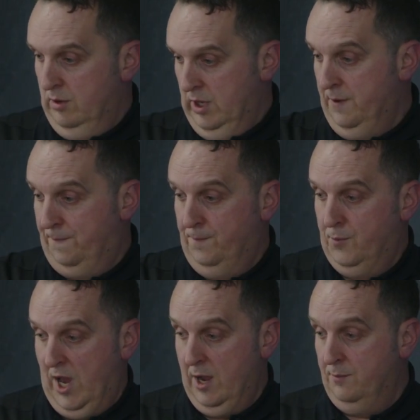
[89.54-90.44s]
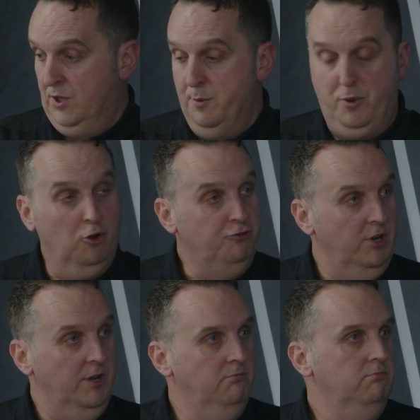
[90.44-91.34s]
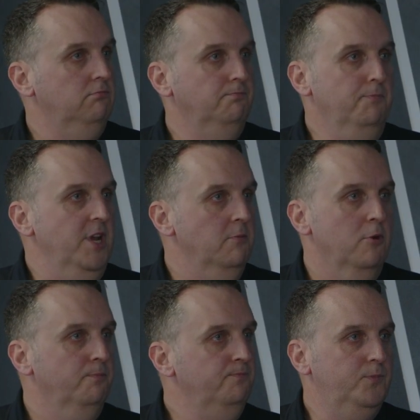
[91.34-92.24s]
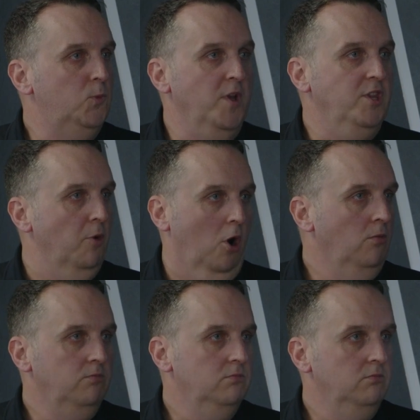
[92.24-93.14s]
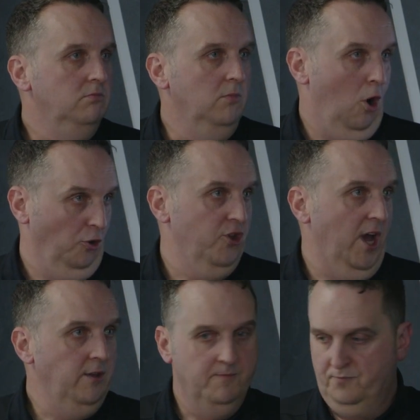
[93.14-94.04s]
if, say, deep hole drilling, minimum 20 bar, I'd say.